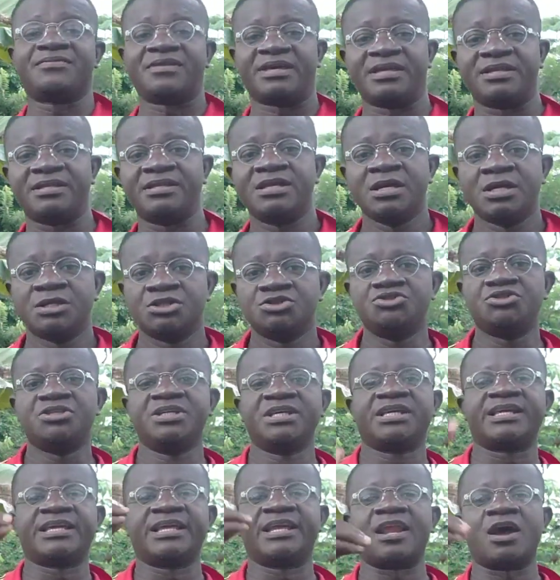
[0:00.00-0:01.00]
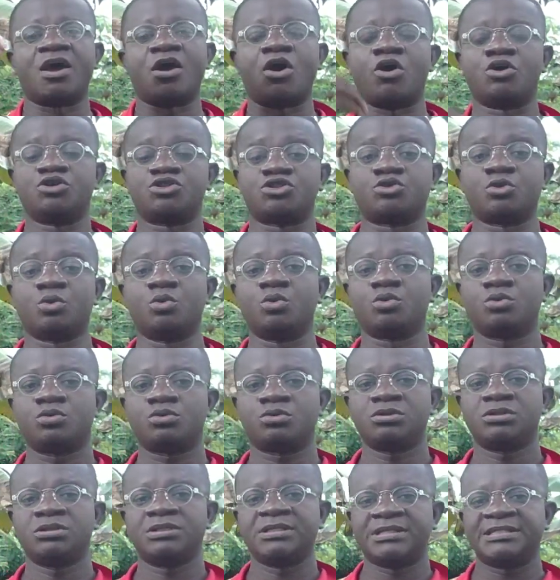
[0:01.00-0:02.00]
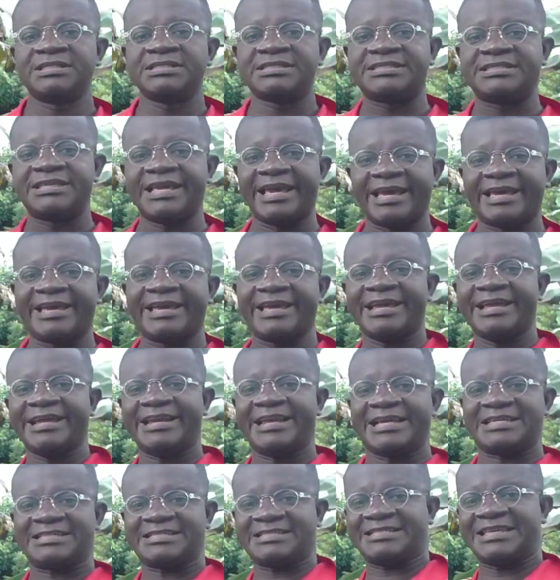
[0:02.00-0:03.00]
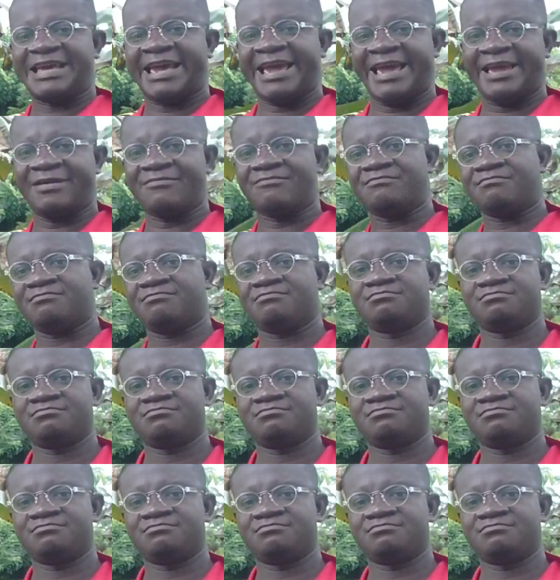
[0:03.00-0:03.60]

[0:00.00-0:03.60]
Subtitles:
thing, you can also take the stem,